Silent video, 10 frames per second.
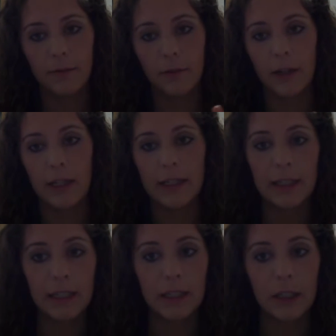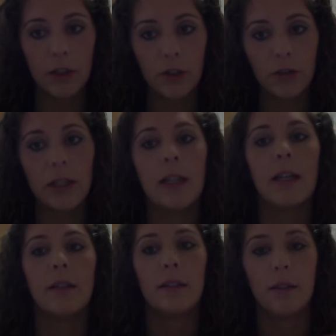for his needs as a student
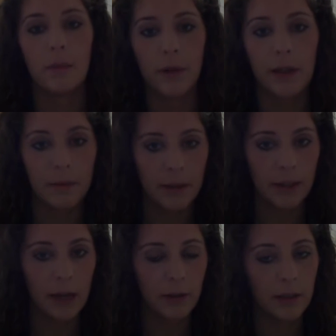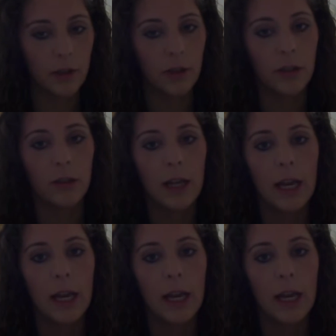and still support him in his acquisition